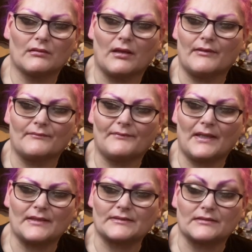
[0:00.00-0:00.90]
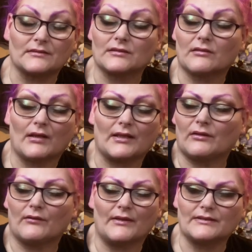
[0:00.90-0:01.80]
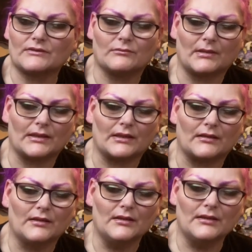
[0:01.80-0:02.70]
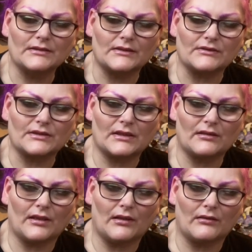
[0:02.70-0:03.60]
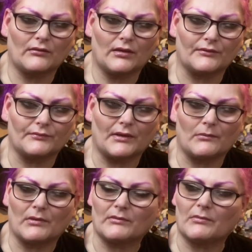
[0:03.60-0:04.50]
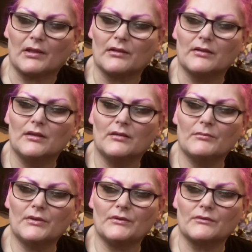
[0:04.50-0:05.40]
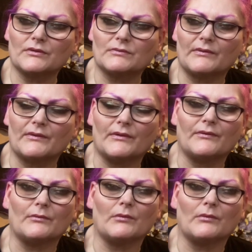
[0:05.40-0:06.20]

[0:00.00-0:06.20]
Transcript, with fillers: like thousands, and I ain't got that sort of money. So she said, like, I'd, I'd one of my poodles with you if you